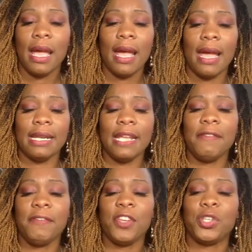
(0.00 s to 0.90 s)
And
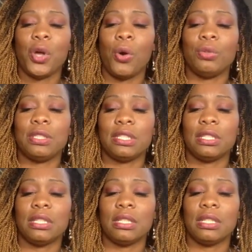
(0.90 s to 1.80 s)
even if you don't
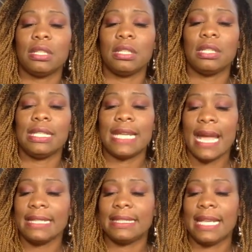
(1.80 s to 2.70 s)

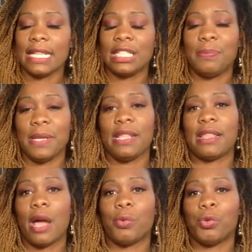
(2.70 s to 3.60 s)
yet get to be in
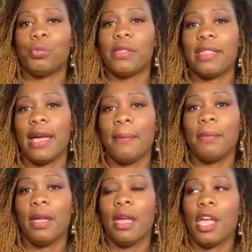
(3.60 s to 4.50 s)
that room with
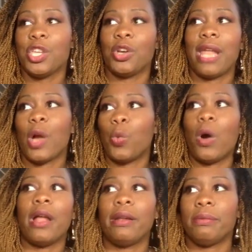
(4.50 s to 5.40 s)
them, you're like
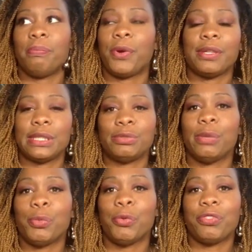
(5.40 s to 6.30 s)
one person
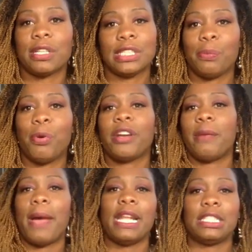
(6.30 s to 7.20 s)
removed because your
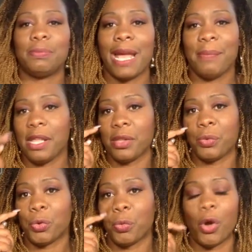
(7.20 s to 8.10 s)
product manager might be in the
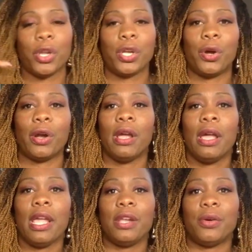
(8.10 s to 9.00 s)
room or your
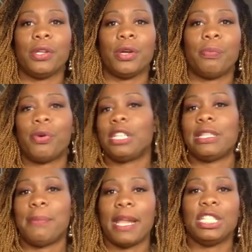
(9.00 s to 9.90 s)
you know your
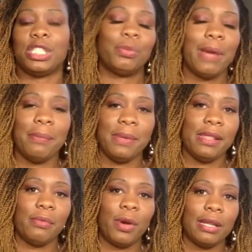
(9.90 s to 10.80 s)
project manager might
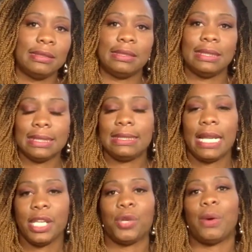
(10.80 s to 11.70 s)
be the ones
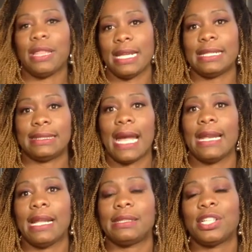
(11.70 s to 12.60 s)
telling you what they
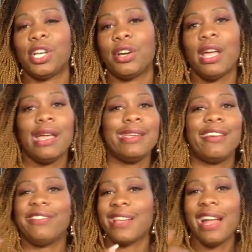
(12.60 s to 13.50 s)
decided so you're
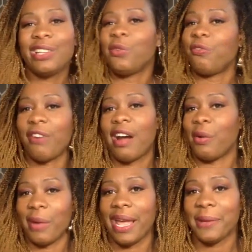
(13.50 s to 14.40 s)
you're not too far
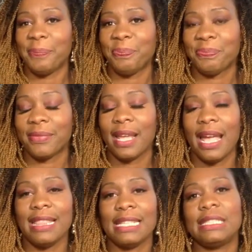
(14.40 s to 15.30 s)
away
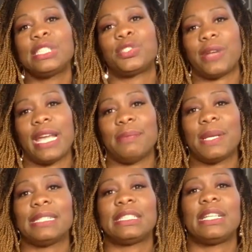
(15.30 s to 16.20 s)
and this is great
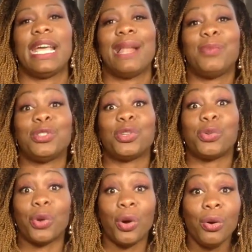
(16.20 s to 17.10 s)
because it's going to help you to
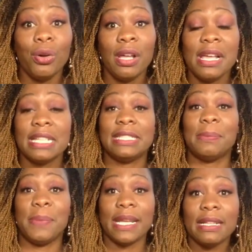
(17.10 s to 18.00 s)
grow
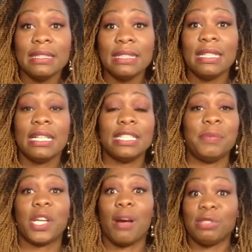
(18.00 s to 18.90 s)
to build to
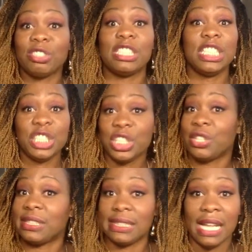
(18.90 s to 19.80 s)
become strategic
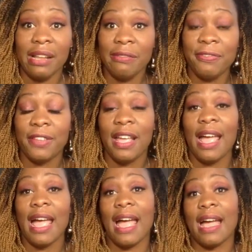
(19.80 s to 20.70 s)
yourself
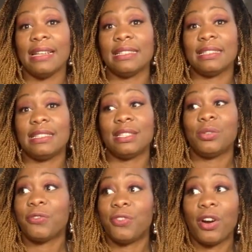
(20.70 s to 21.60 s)
and to
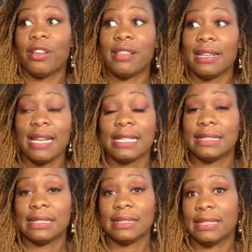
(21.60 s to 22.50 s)
look for that
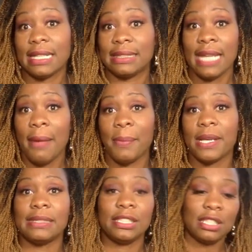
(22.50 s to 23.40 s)
next next step
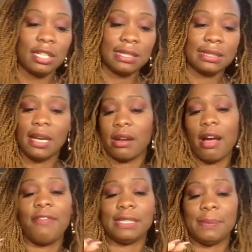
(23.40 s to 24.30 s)
because you're going to start
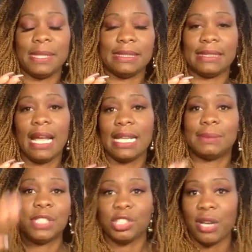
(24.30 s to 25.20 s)
off as a business
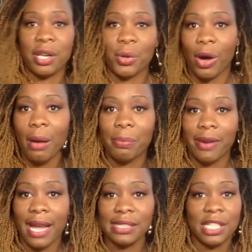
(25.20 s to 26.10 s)
analyst but you're trying to go up
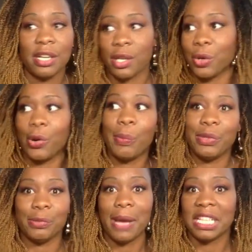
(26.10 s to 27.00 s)
right so you're going to go up
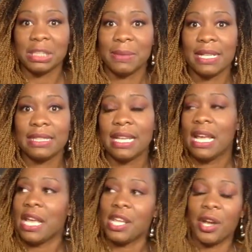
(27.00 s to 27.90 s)
into management
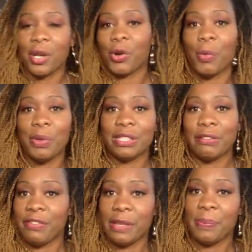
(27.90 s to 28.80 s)
you're going to go up
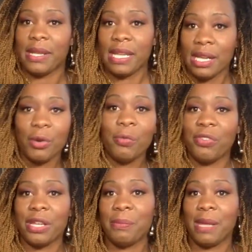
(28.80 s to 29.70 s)
into vp and hopefully